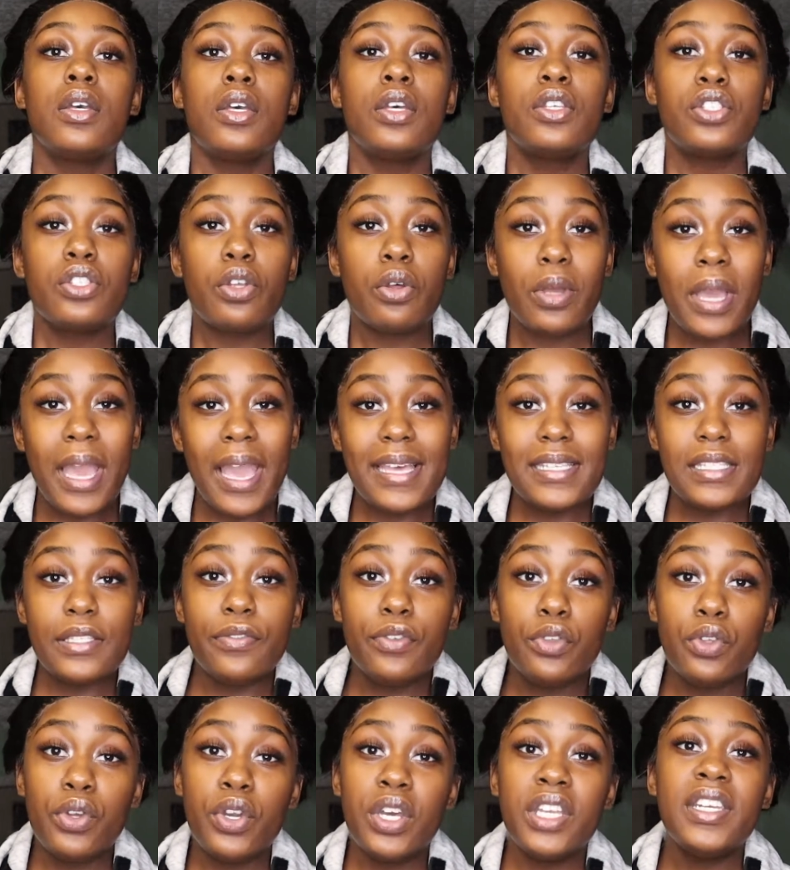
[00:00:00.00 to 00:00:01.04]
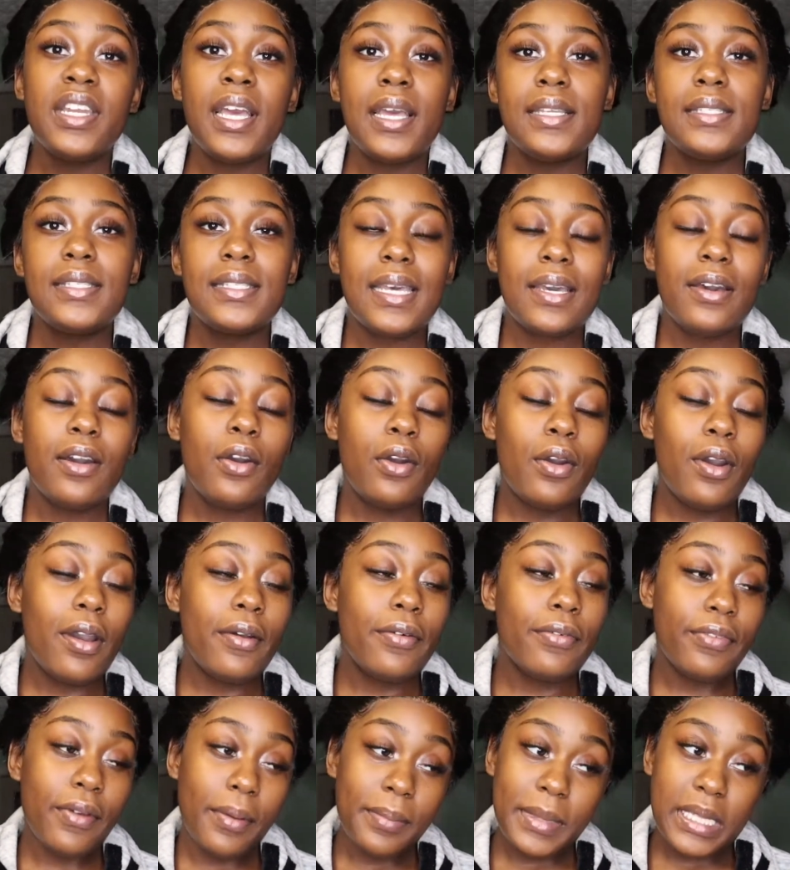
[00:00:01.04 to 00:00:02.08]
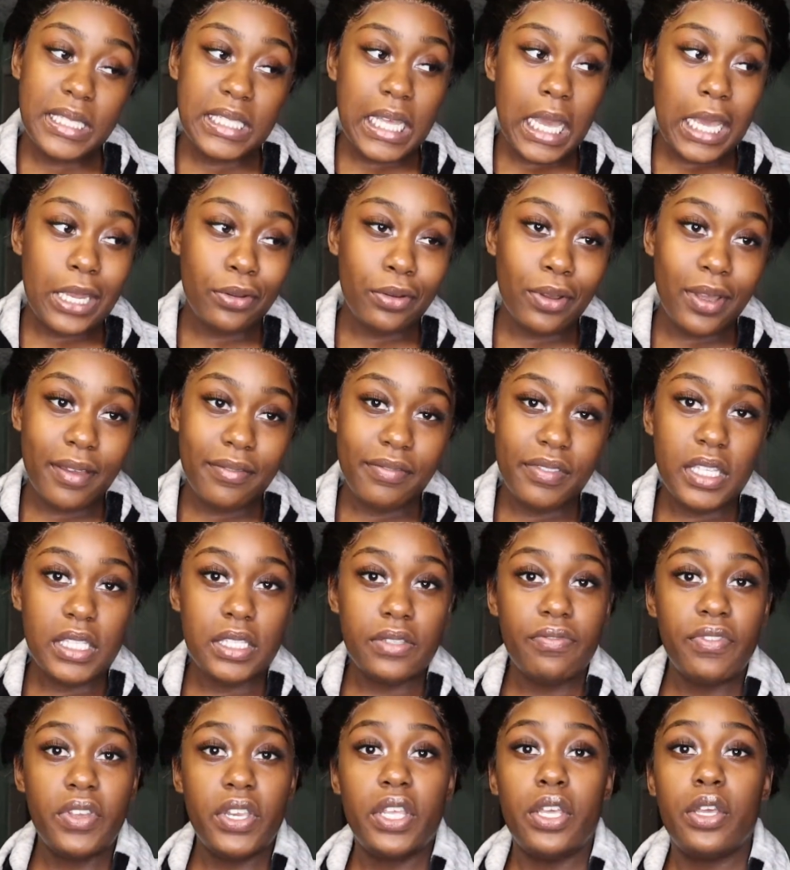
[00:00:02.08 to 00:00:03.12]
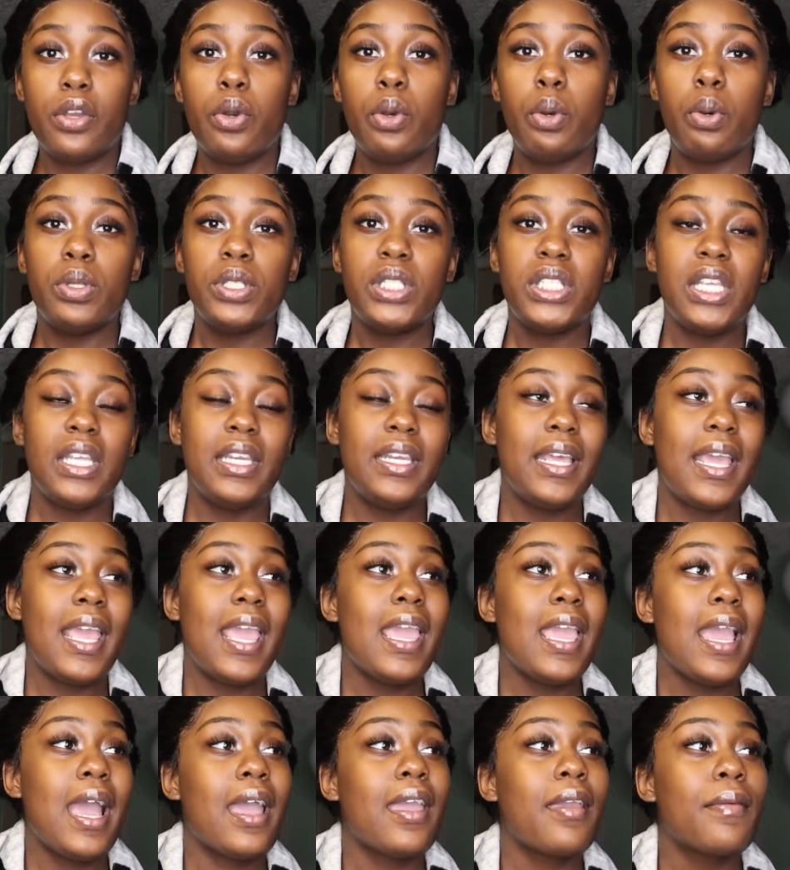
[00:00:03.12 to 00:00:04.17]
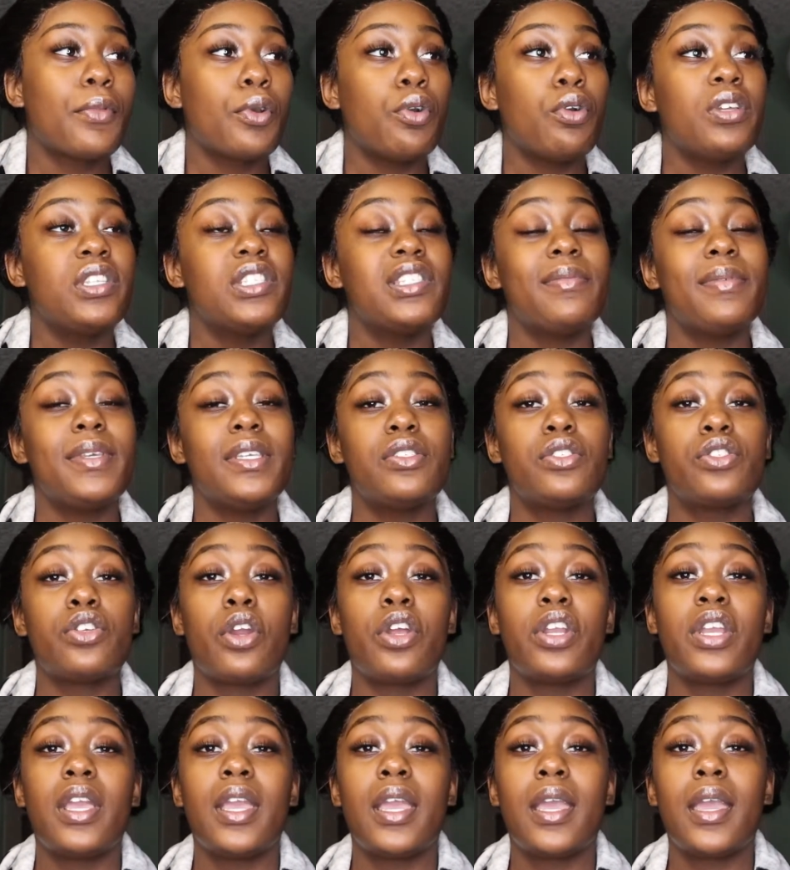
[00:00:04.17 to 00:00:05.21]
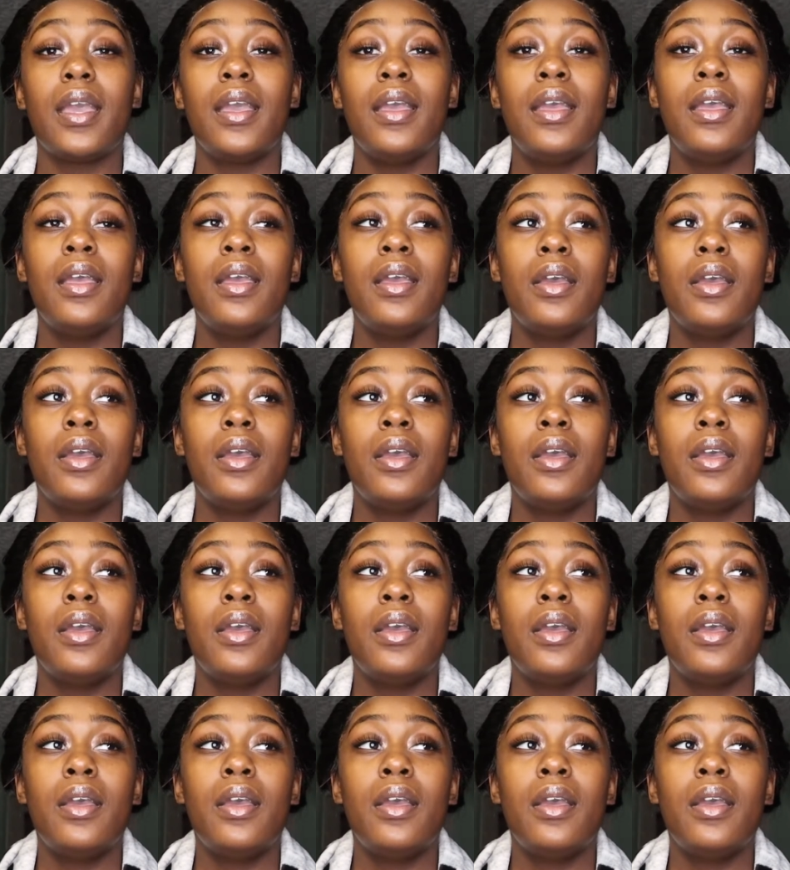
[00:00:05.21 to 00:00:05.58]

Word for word: So guys, if you could not tell from the title of this video, today I am going to be starting